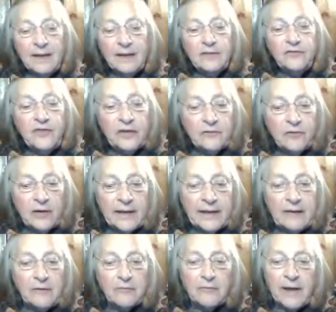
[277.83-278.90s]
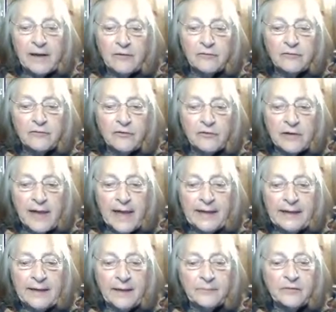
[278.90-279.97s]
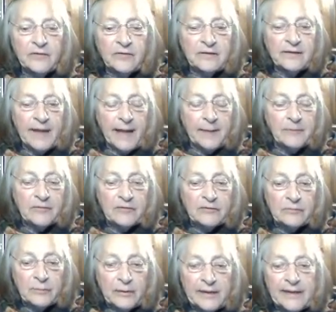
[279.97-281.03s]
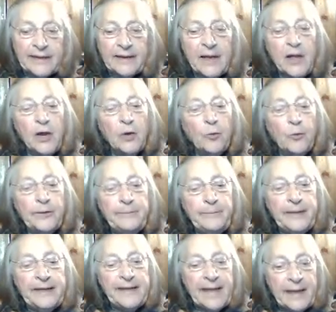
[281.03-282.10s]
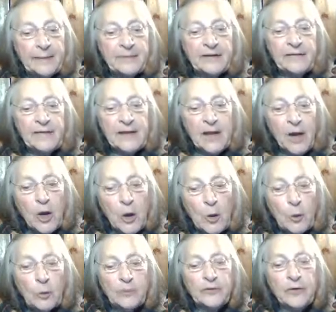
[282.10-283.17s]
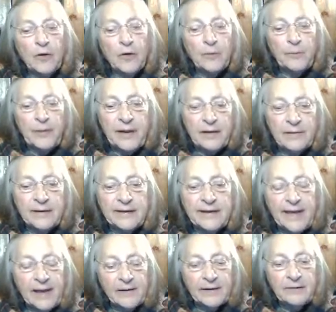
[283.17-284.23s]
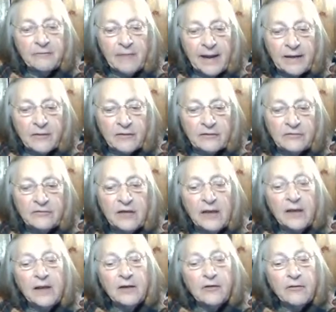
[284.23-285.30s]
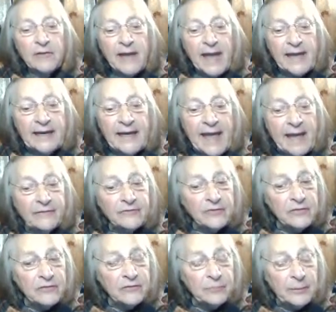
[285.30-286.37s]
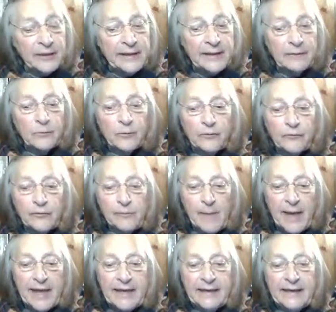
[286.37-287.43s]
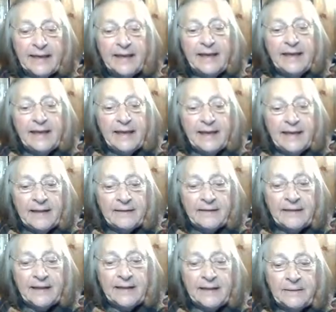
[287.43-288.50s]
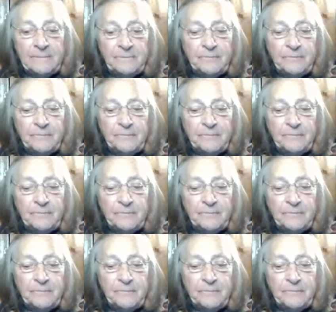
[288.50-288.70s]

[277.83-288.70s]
Generally, records created up to the time of the split would be kept in the old or parent county records. Created after the split would remain in the